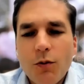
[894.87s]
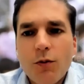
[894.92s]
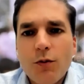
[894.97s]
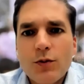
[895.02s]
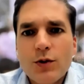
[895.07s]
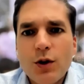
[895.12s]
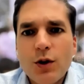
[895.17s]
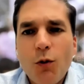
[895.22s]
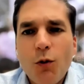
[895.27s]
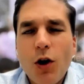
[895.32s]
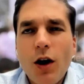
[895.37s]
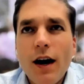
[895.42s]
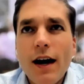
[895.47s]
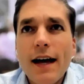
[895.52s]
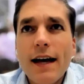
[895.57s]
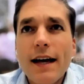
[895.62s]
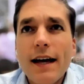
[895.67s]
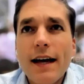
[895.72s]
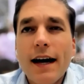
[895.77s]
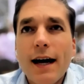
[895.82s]
So
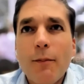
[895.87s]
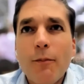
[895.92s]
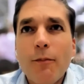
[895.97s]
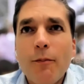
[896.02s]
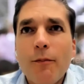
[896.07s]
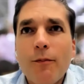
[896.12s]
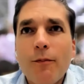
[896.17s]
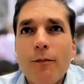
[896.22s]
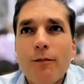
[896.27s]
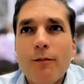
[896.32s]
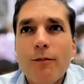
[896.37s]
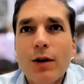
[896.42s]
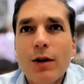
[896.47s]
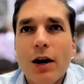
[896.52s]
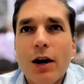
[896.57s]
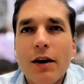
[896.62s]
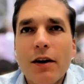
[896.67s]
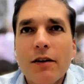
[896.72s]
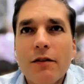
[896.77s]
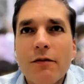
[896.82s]
why, you
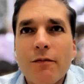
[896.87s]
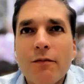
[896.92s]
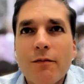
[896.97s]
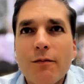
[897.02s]
know,